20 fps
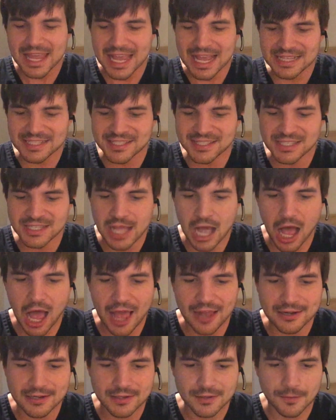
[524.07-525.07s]
It's
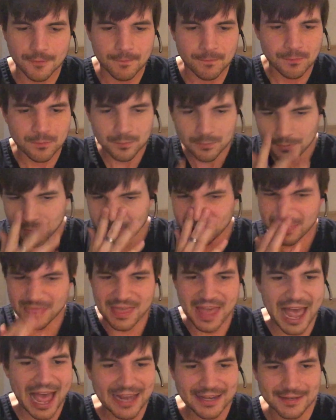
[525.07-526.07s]
not
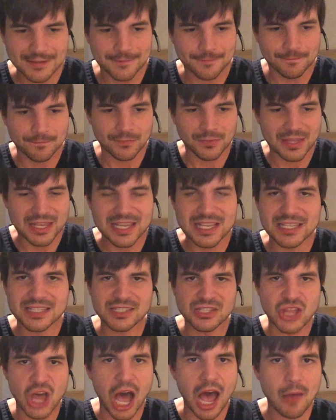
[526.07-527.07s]
that
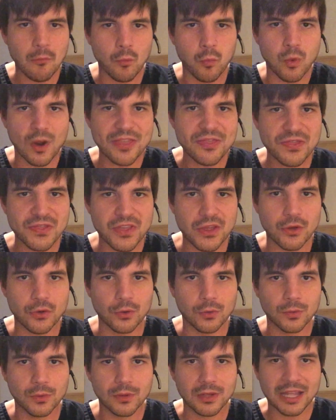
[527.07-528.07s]
he's not with you.
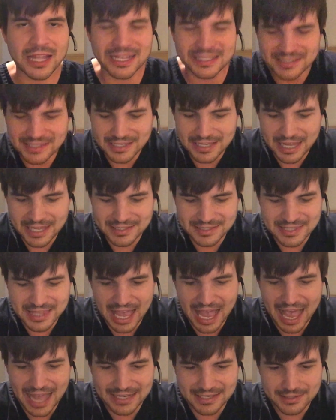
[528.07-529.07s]
It's
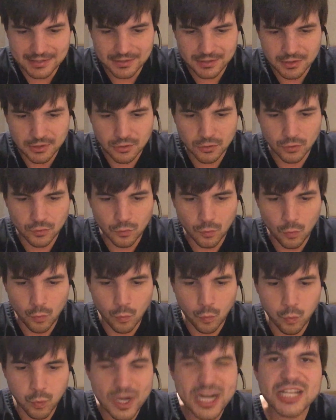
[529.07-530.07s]
that
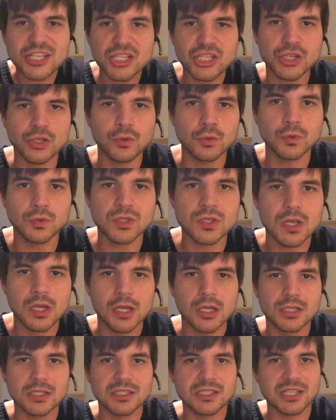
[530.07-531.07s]
we choose
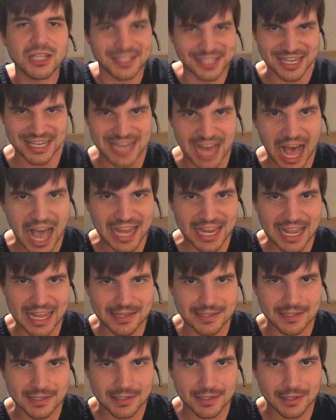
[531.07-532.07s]
to deny
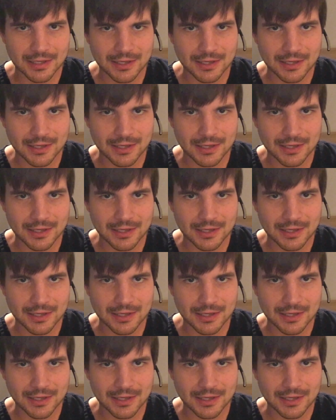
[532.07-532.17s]
it,